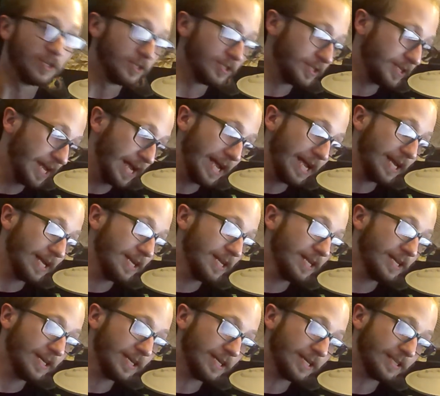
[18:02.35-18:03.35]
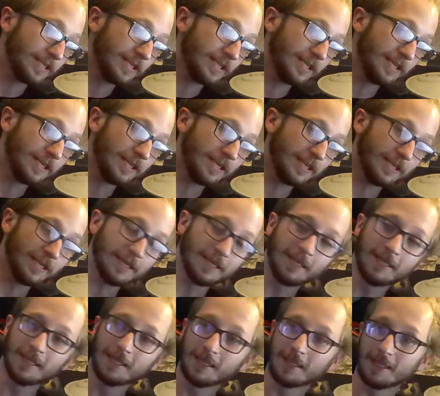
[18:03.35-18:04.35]
dead? Is he
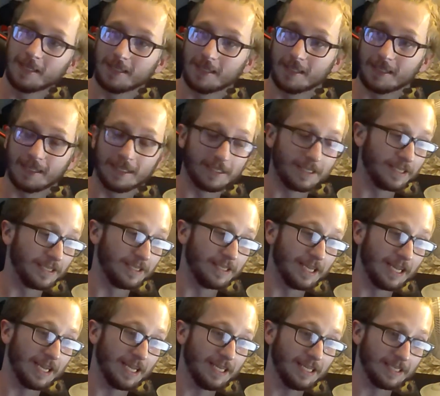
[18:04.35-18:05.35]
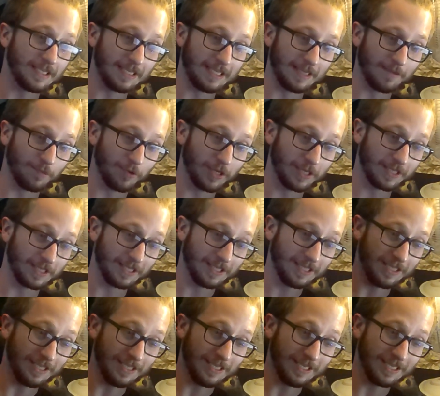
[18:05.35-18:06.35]
dead? Is he in
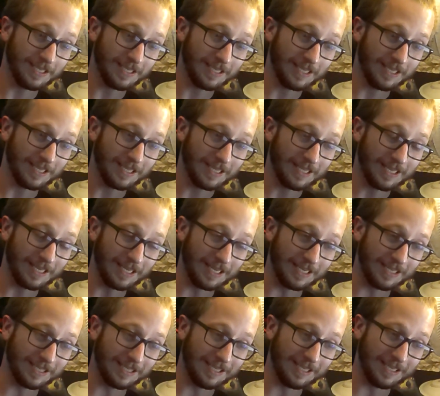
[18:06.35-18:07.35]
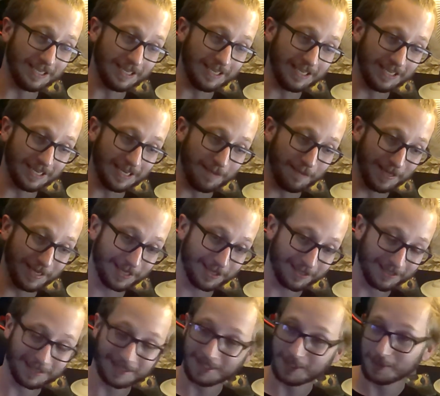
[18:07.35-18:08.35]
prison? Is he in a mental
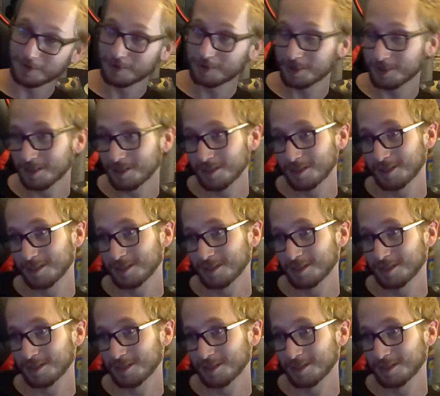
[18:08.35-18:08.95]
institution?